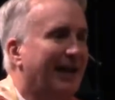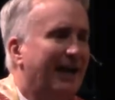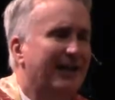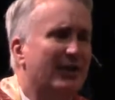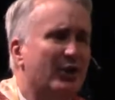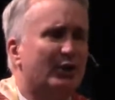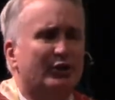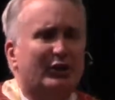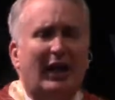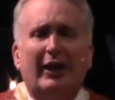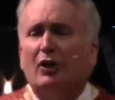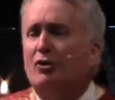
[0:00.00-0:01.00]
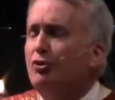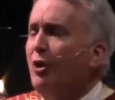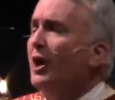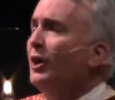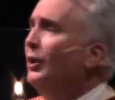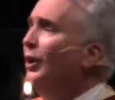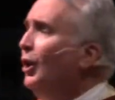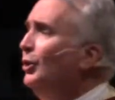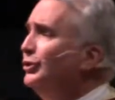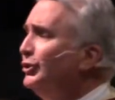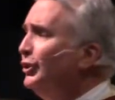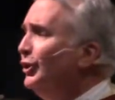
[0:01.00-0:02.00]
and the desire to draw
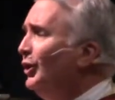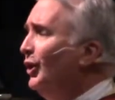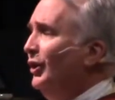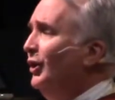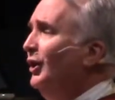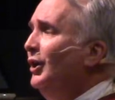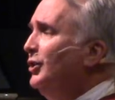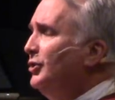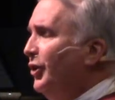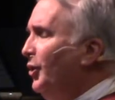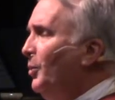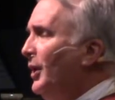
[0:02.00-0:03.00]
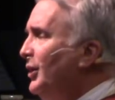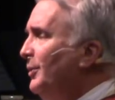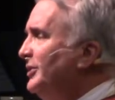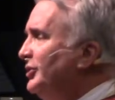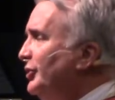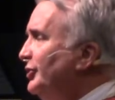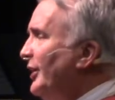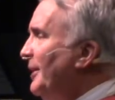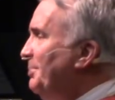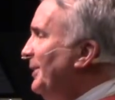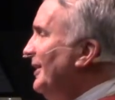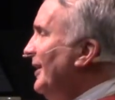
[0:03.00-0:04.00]
closer to the one who is
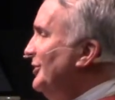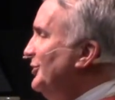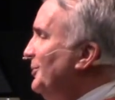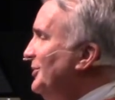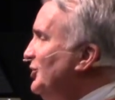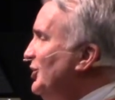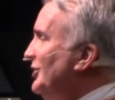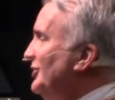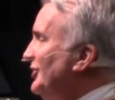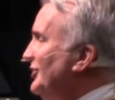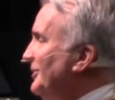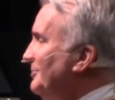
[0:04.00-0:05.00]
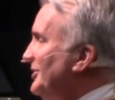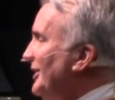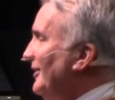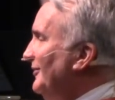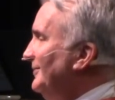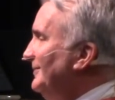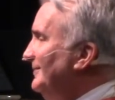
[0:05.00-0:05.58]
discipling us, who is Jesus himself.